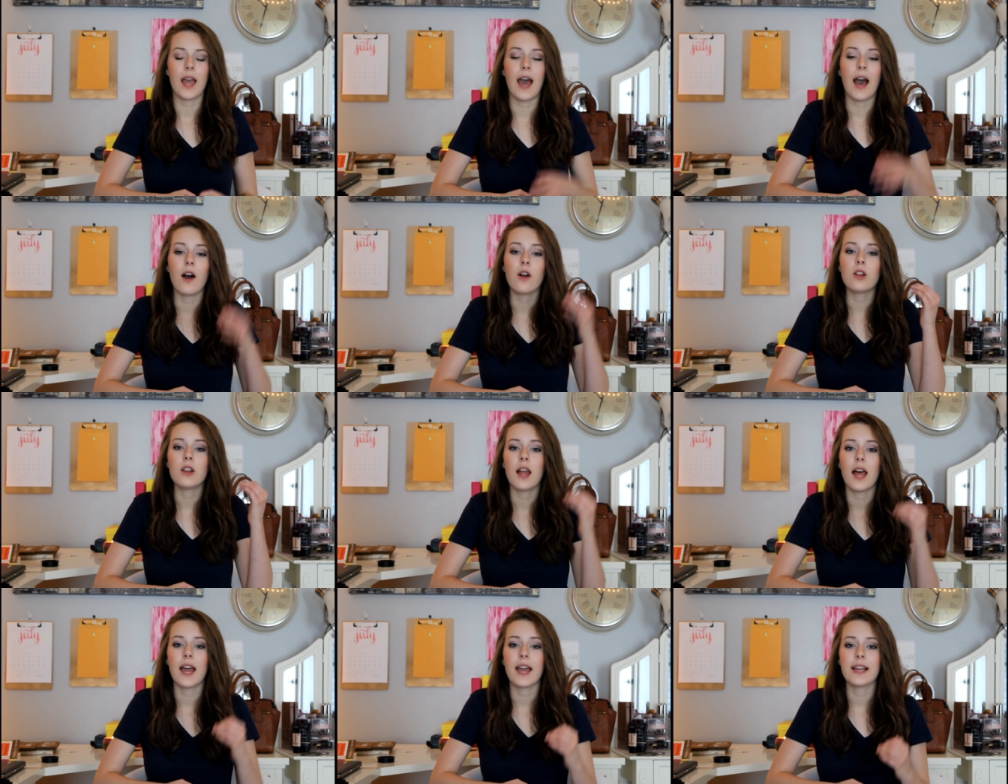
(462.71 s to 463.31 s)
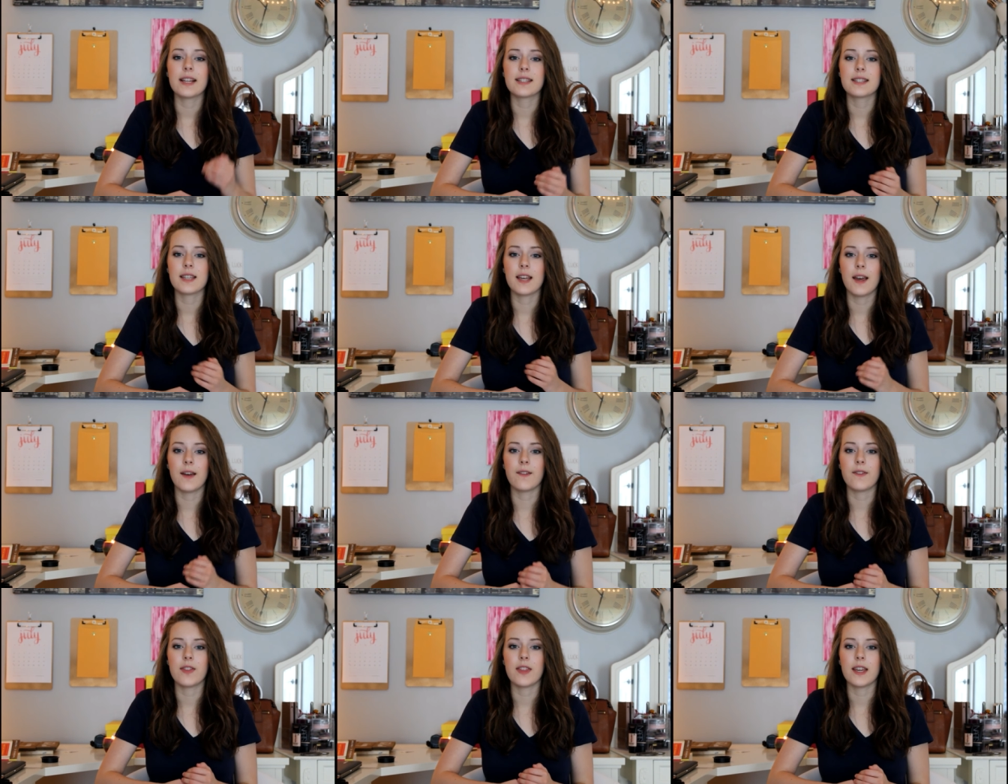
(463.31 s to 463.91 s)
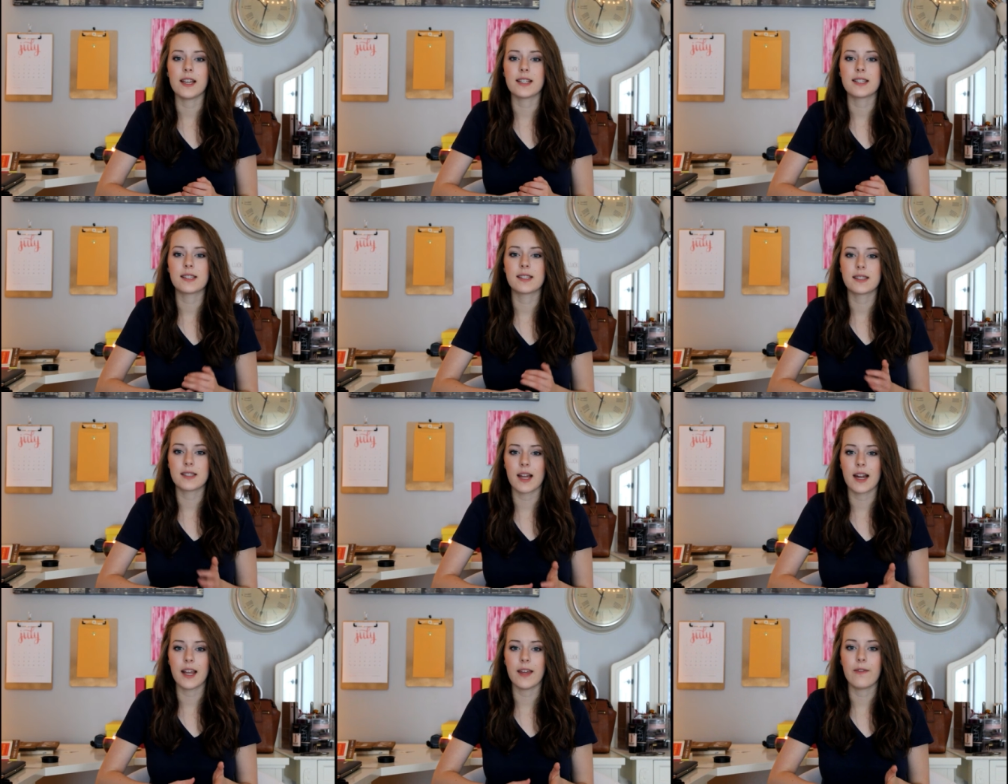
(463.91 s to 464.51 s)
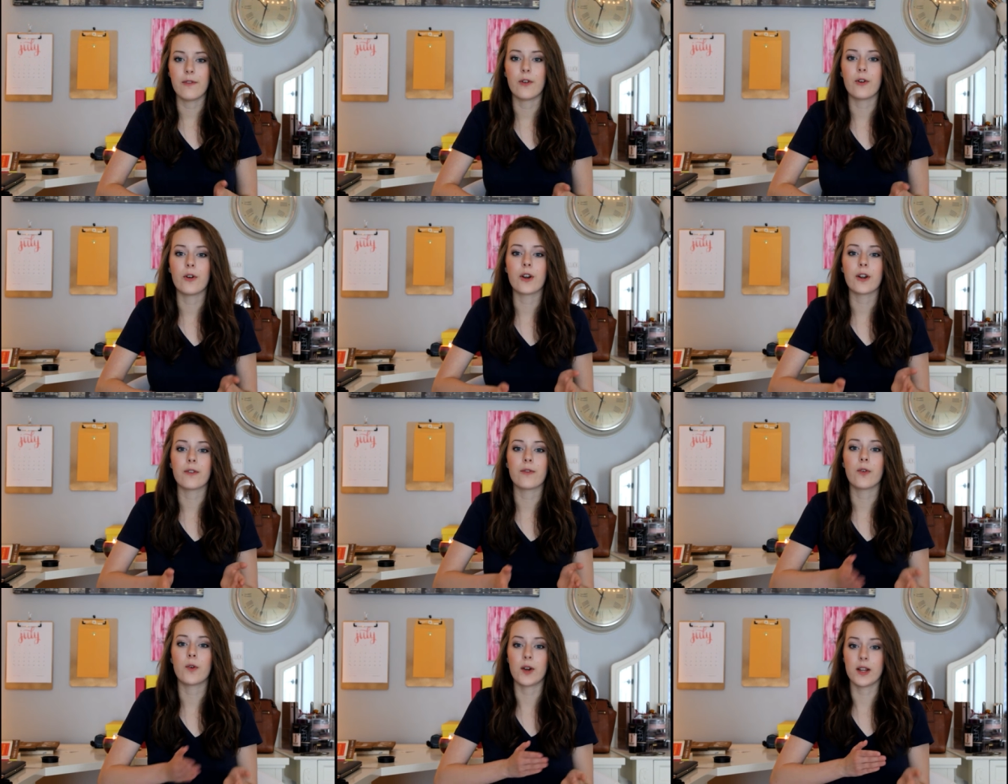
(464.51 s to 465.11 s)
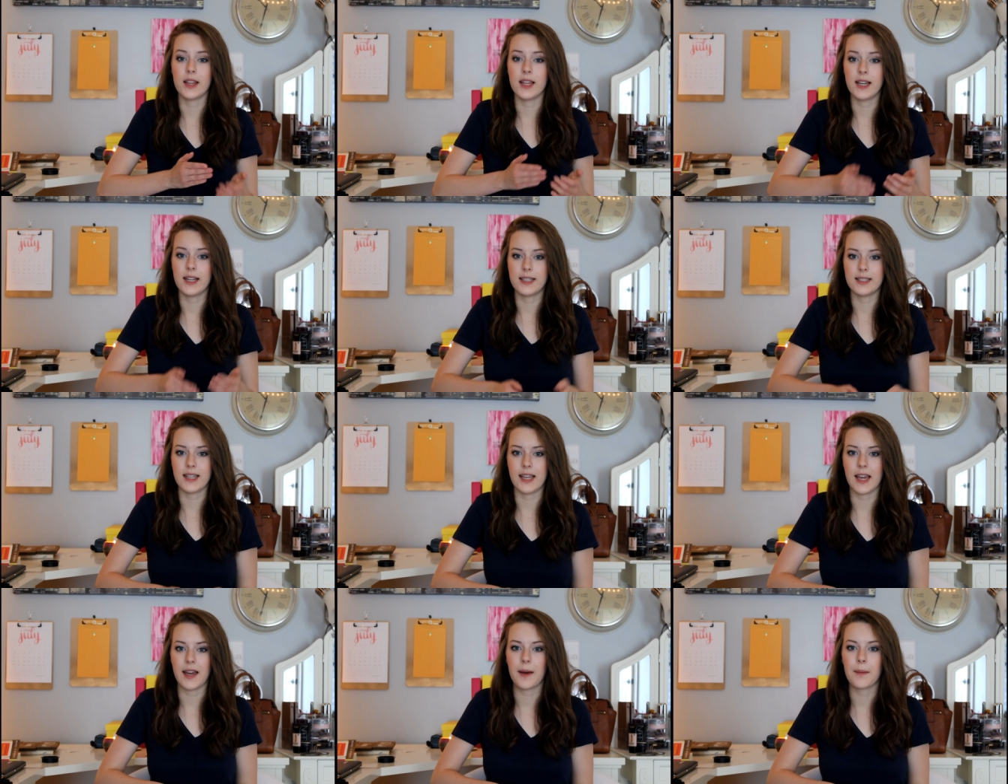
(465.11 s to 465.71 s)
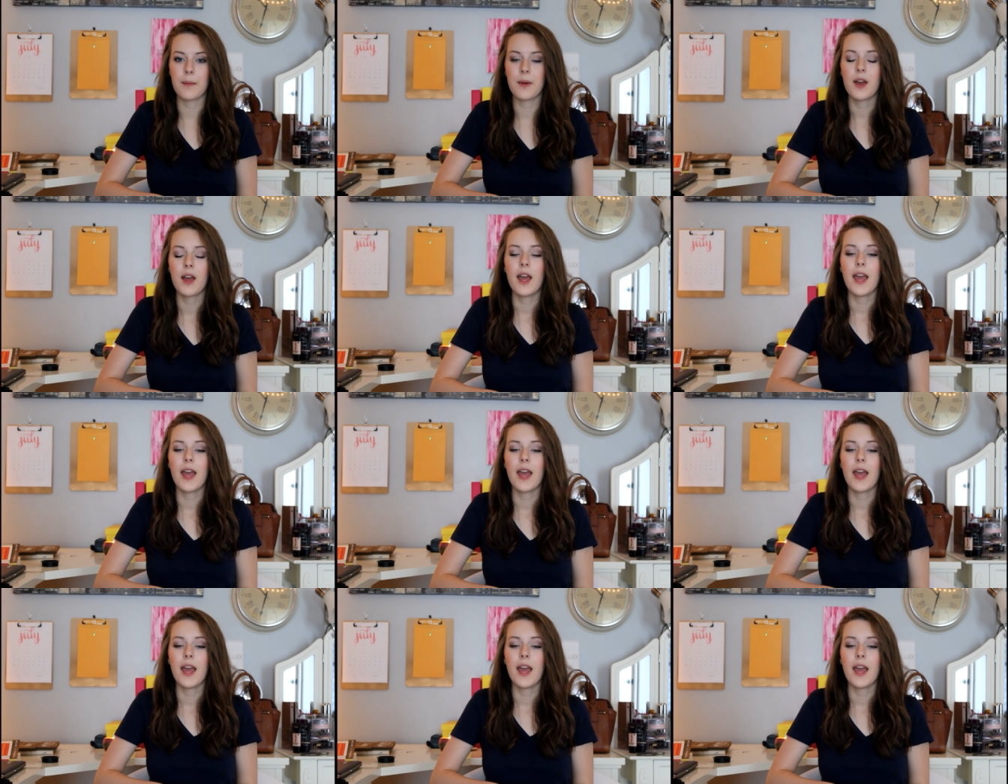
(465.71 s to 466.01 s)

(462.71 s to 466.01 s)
outlines of things to study for for the exam